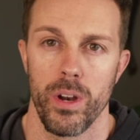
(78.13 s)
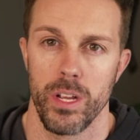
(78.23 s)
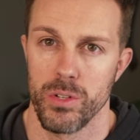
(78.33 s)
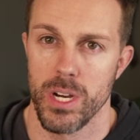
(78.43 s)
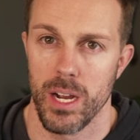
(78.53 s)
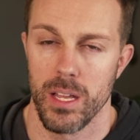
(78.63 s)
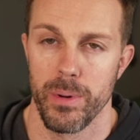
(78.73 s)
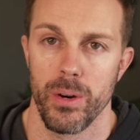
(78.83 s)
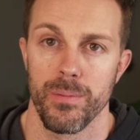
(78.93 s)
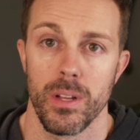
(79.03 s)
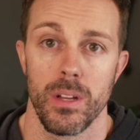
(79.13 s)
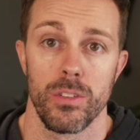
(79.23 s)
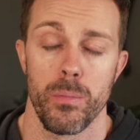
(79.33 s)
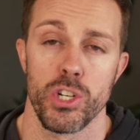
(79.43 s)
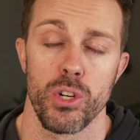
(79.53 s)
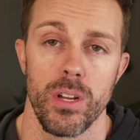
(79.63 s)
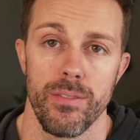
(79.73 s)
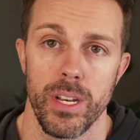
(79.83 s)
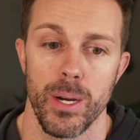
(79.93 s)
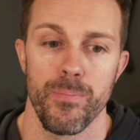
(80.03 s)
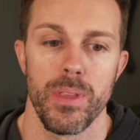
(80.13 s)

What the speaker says: are you talking about? So I'm going to show you a video.